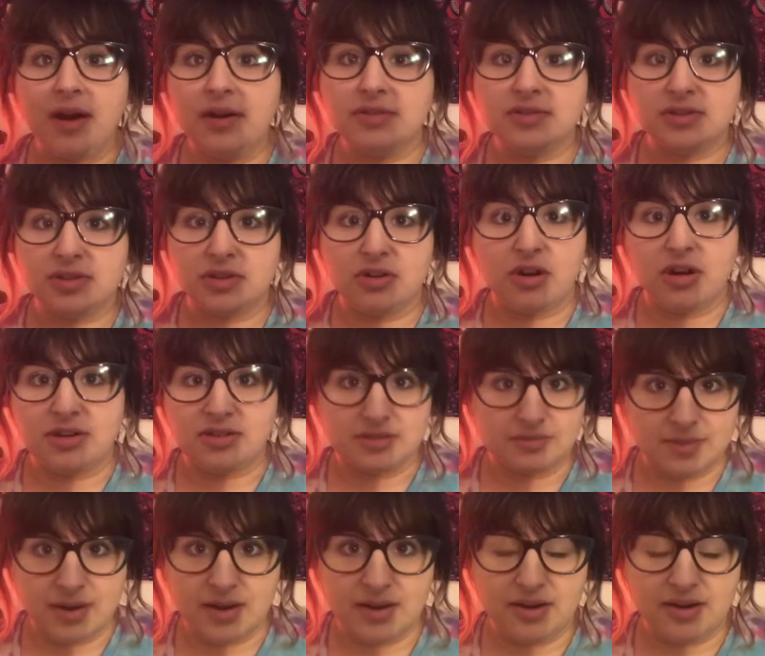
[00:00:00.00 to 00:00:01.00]
else across
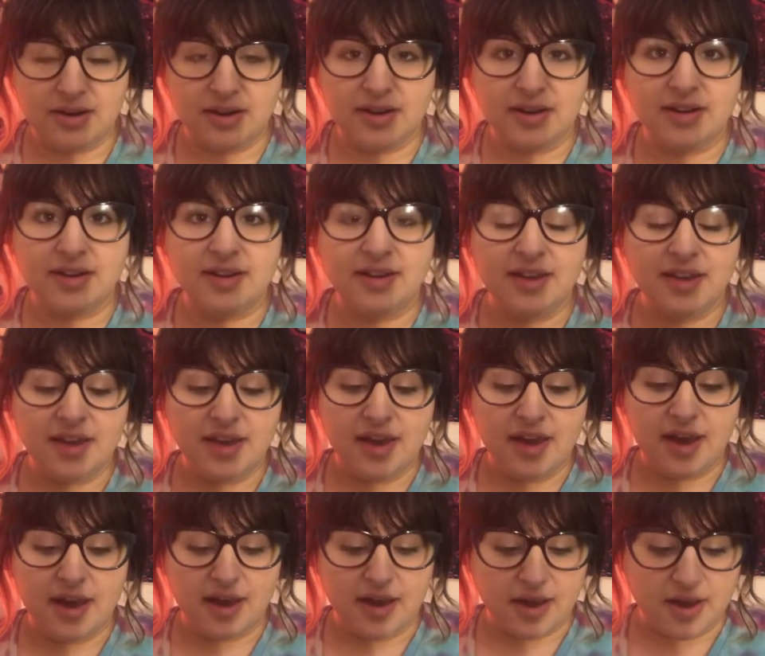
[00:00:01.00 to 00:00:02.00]
America.
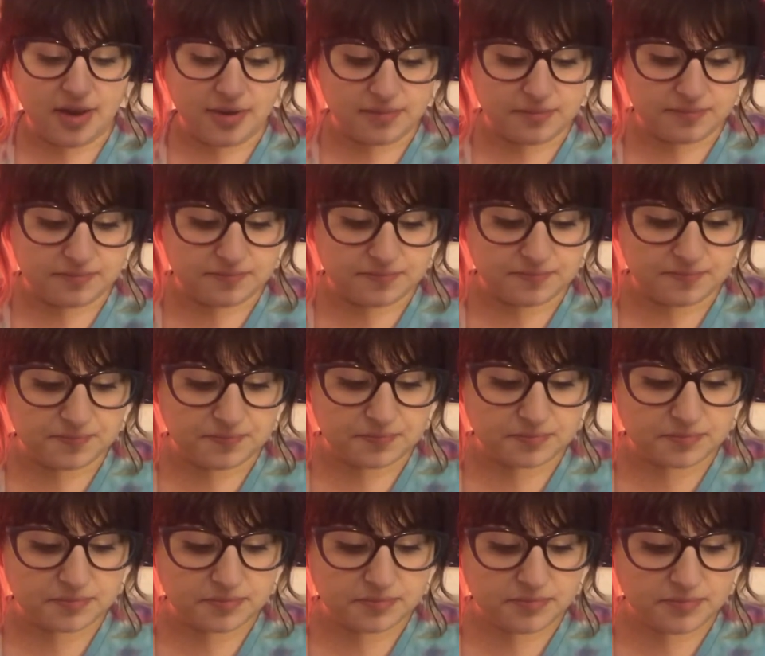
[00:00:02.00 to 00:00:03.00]

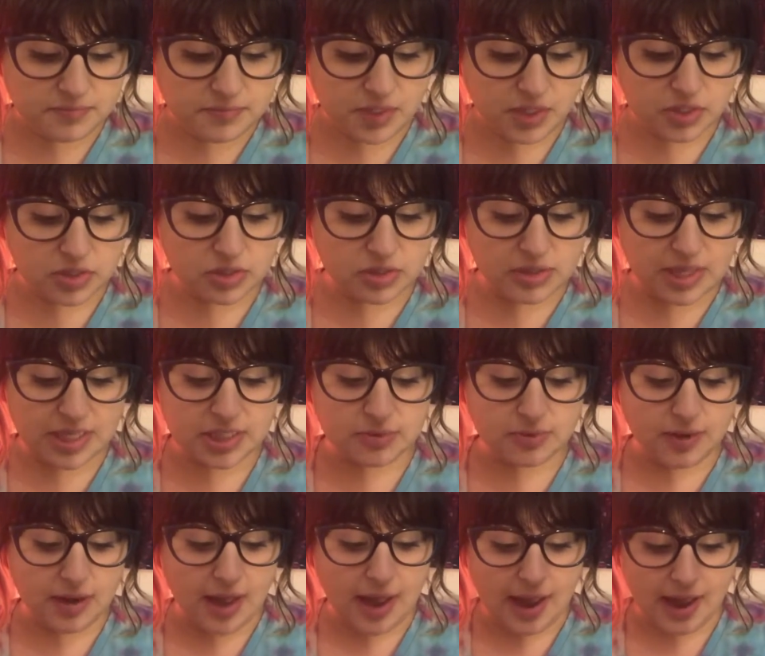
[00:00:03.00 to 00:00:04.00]
So
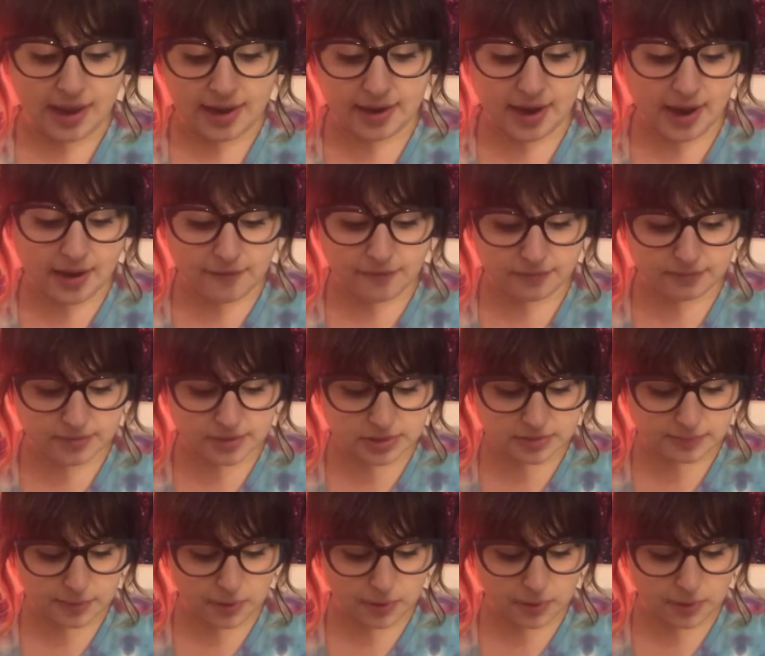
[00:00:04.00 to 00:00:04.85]
that's what I got from this